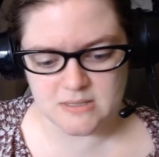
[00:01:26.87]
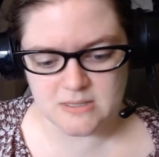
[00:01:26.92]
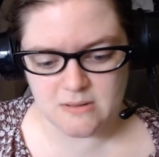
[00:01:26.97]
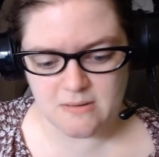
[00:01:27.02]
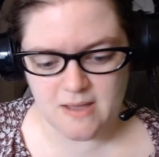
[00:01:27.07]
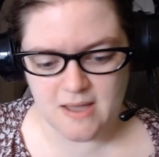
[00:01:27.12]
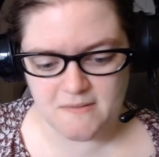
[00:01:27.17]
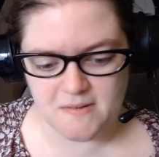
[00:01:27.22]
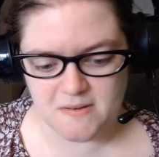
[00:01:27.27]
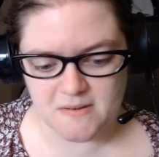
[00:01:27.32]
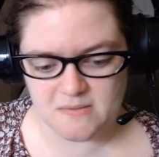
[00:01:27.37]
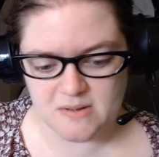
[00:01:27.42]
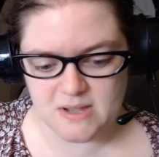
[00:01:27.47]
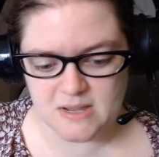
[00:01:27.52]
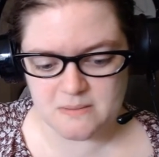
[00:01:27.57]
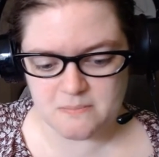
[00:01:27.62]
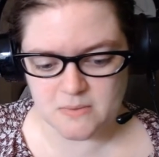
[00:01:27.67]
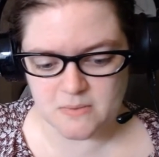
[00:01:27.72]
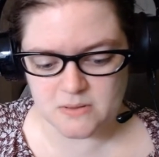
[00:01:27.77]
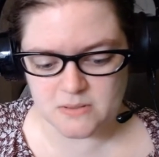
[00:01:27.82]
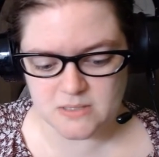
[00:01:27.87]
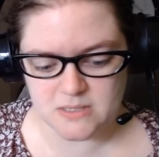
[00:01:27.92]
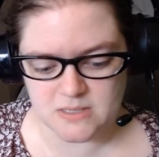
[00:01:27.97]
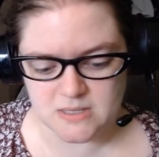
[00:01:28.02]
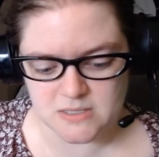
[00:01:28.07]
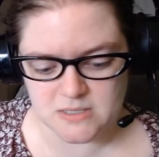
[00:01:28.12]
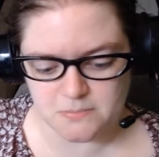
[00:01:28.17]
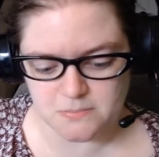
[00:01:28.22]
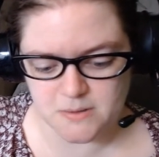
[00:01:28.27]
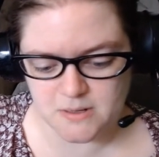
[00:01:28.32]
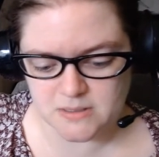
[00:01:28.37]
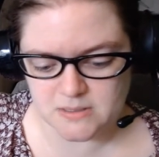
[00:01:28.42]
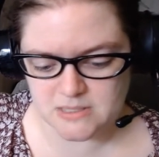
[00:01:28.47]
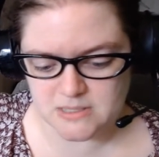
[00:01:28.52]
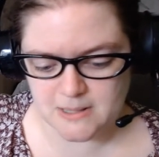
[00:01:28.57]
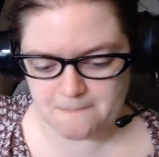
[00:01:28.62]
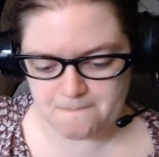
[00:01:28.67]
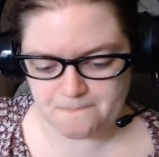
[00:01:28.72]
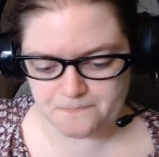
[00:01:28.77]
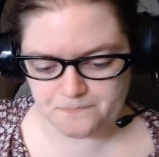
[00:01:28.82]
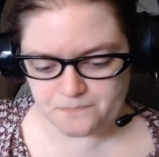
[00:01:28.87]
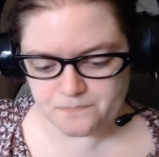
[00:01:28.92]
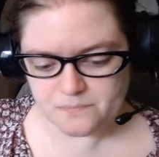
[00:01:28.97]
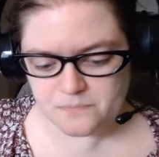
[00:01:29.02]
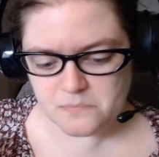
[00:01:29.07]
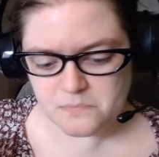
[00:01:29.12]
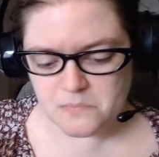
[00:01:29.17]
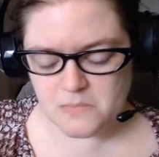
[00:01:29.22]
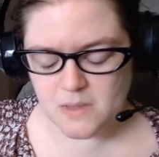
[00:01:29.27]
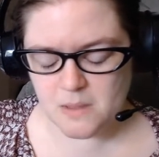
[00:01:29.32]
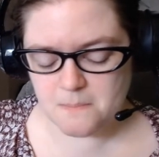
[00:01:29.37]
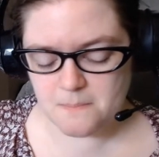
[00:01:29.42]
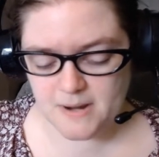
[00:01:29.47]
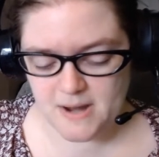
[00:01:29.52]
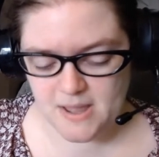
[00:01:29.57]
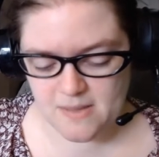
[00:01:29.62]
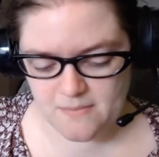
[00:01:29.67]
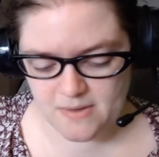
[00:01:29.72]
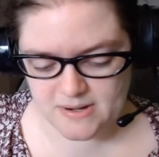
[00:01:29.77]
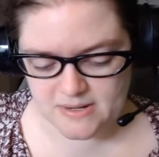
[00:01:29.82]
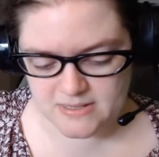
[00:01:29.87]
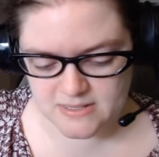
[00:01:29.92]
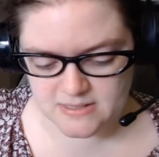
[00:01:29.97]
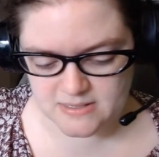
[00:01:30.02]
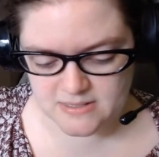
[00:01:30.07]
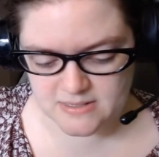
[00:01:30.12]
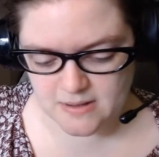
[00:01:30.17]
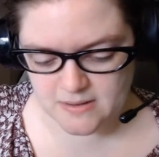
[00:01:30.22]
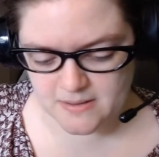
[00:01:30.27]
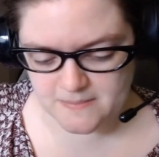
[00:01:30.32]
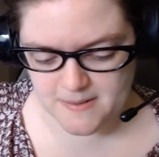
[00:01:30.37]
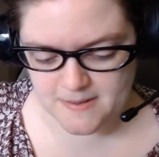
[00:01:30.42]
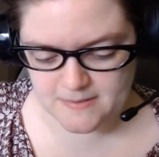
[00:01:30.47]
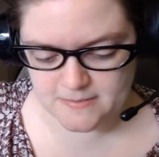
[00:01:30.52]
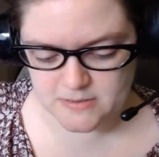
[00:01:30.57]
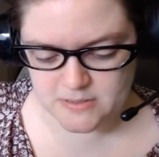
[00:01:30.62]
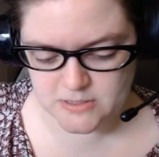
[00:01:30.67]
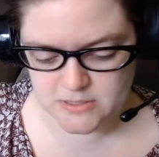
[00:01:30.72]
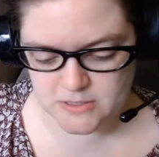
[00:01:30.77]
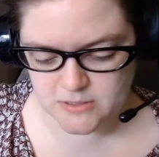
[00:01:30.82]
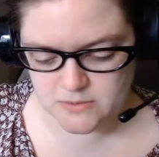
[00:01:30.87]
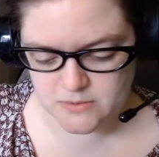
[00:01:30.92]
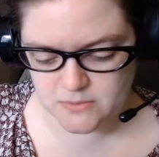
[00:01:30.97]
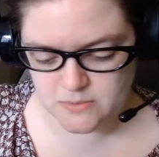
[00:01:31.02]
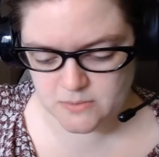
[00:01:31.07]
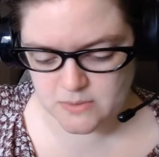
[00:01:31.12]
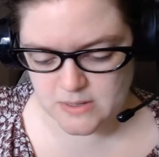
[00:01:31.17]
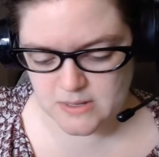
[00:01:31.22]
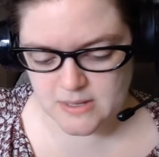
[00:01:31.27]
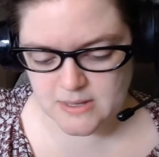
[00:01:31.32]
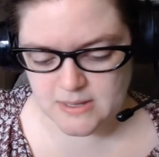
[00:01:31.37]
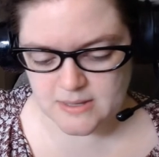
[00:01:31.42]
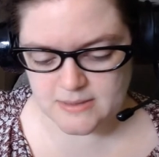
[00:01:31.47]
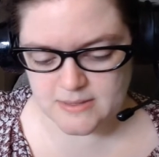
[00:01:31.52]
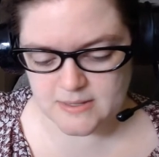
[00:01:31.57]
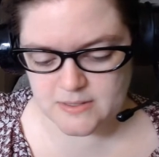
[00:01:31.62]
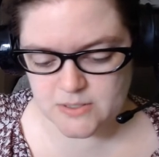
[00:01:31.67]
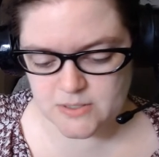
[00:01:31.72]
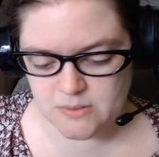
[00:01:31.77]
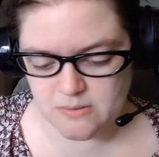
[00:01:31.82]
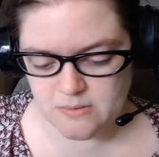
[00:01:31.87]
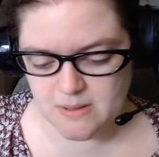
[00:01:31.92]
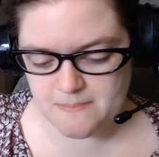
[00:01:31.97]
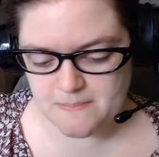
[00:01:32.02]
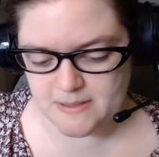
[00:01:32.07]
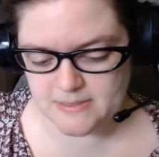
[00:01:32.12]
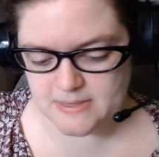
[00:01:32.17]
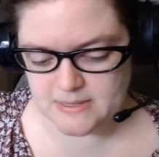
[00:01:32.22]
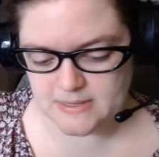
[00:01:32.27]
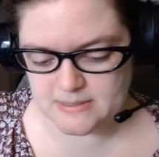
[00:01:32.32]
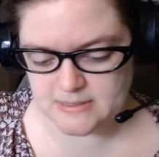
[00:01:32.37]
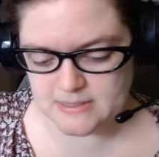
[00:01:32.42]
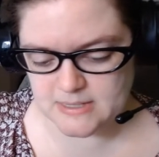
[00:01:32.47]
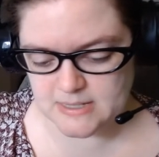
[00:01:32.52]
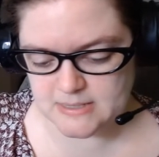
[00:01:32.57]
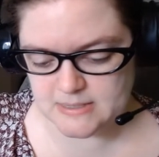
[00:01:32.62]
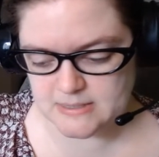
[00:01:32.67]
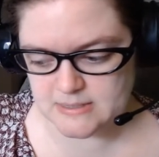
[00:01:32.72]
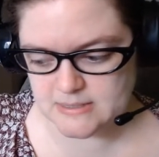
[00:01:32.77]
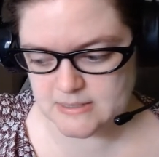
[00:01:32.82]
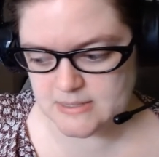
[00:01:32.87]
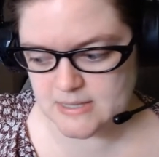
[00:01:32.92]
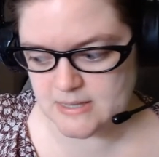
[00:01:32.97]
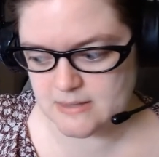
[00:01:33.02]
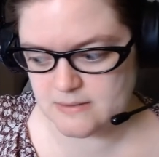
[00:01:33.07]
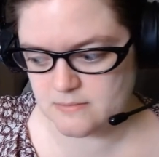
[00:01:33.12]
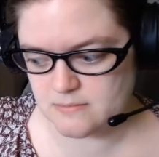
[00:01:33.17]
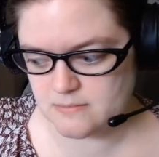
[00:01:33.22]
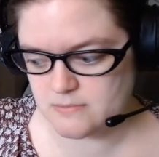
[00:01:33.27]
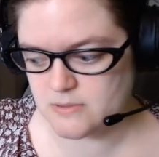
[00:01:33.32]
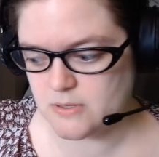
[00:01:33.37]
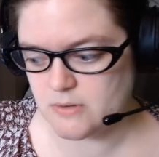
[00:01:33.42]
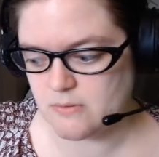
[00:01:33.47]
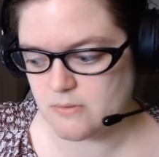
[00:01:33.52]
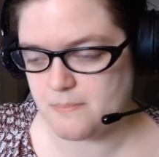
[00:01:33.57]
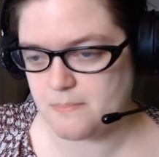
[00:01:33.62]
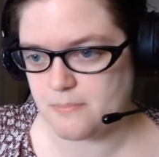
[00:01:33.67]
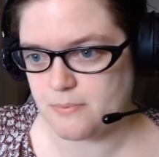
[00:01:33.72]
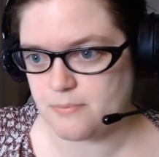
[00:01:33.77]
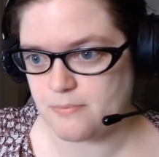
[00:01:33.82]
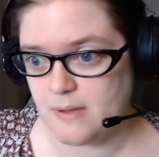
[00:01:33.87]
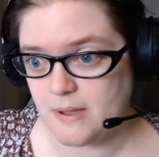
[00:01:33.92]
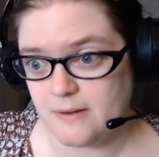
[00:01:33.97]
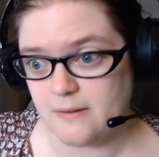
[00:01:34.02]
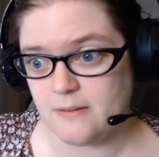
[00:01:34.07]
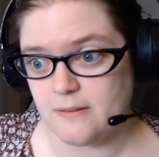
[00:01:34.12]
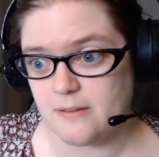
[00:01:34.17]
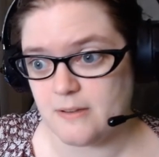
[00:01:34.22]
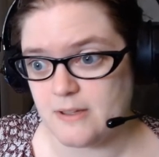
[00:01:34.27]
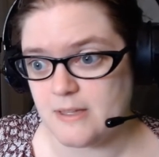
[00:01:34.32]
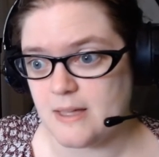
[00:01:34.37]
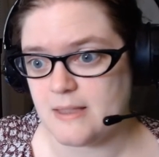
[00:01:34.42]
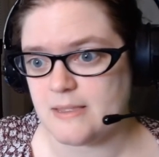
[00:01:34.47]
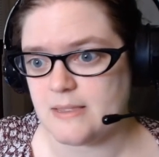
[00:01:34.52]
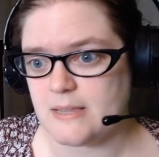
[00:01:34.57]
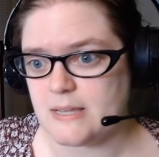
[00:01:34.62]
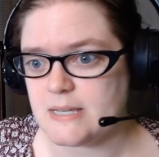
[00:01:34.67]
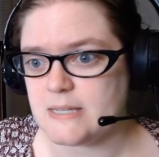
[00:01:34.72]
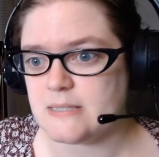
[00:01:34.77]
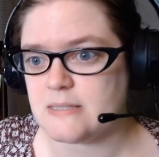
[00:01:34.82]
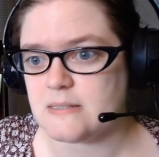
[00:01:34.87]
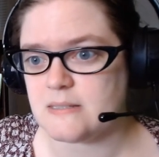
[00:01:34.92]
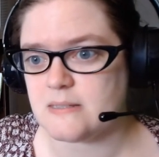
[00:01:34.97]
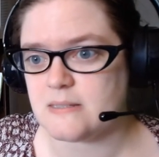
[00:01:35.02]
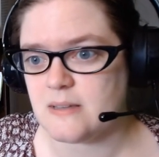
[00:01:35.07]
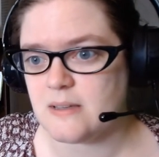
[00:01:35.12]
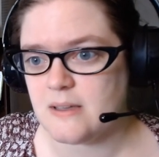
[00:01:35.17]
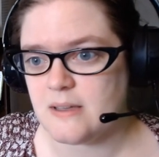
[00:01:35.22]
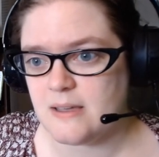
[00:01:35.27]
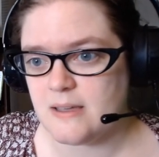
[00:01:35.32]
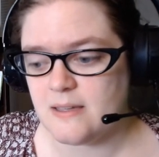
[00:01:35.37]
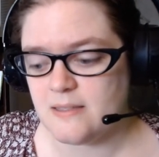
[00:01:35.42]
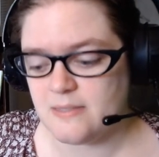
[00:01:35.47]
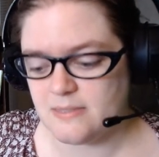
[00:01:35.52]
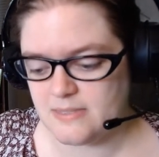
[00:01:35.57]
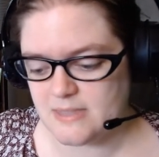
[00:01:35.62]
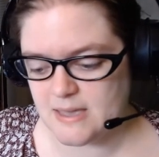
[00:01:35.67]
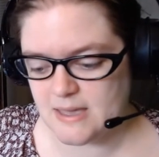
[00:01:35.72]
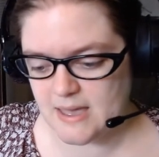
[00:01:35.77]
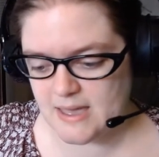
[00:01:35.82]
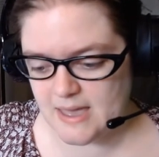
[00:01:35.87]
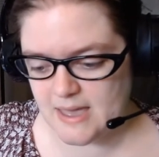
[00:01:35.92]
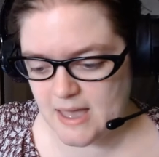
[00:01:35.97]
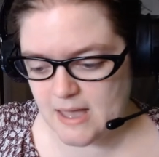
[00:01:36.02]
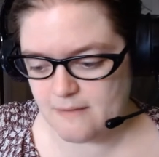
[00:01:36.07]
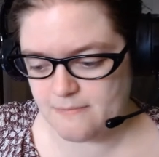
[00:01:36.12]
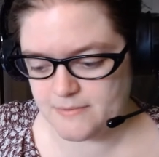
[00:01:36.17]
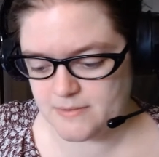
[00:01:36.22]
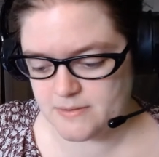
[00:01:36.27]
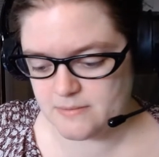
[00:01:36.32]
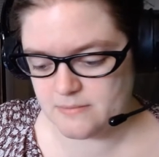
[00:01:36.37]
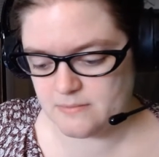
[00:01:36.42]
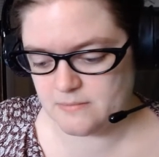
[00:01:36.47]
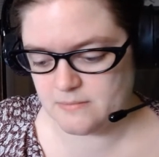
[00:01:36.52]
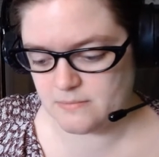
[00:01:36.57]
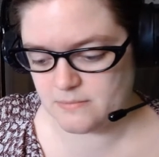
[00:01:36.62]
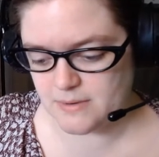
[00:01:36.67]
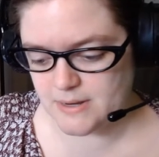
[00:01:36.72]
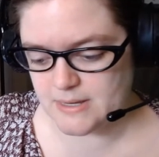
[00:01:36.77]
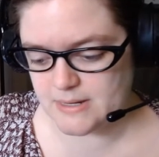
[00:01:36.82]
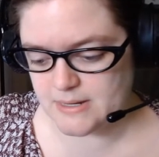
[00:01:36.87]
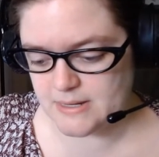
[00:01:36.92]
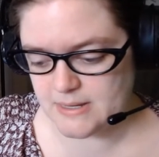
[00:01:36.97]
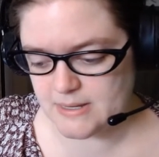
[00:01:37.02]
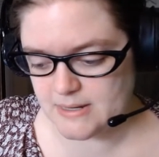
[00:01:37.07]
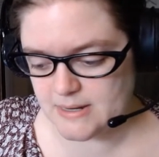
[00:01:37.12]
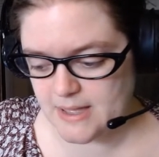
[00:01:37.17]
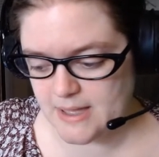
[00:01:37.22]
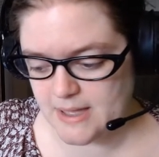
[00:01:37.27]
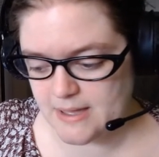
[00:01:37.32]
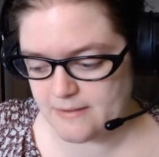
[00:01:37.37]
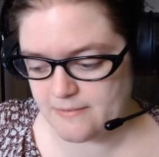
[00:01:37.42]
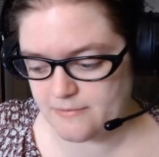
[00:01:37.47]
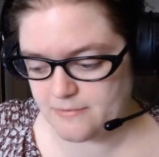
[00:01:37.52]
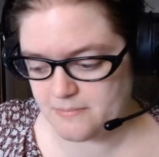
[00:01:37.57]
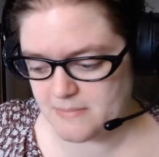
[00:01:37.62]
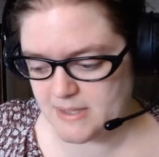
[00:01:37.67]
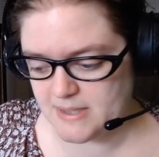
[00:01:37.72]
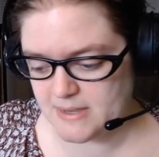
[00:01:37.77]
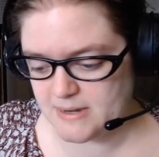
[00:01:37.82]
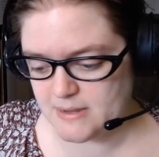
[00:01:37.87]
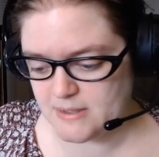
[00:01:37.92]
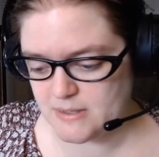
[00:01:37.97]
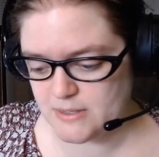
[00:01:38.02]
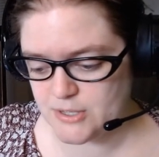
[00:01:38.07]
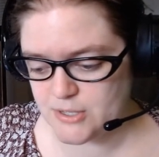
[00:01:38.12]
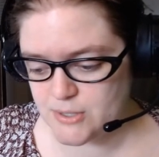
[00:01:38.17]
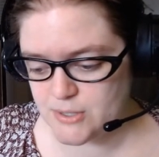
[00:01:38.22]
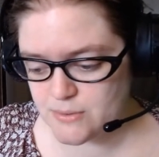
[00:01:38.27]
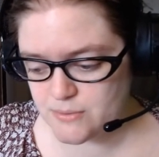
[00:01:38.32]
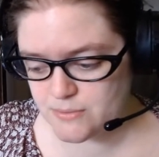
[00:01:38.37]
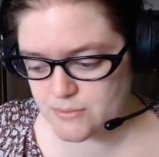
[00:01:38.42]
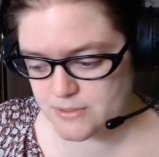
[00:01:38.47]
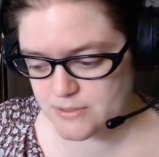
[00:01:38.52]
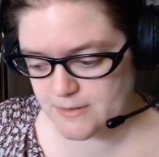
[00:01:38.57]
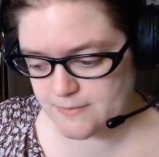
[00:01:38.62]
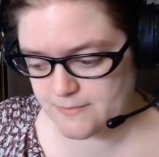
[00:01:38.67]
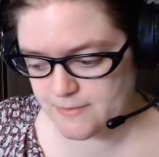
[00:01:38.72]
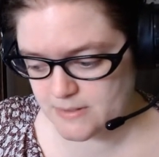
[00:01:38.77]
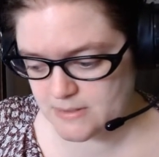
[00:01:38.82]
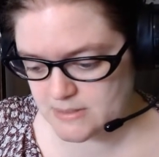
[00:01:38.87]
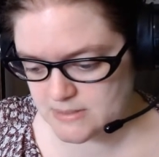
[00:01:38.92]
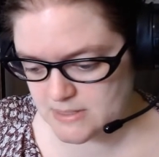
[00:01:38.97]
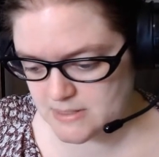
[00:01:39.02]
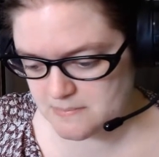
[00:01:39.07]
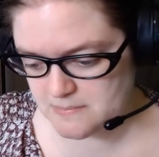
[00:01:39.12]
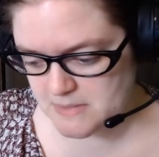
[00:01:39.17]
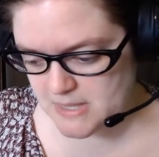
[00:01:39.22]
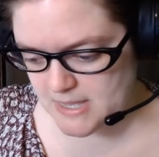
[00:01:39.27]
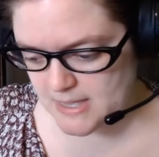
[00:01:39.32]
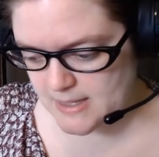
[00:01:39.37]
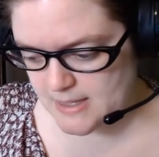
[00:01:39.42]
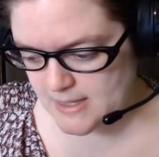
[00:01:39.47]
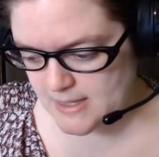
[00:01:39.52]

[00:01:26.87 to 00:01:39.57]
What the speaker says: So I haven't read most of these books, but I wanted to talk about two that show up on this list, that show up regularly on lists, that I have read and have made a huge difference in me.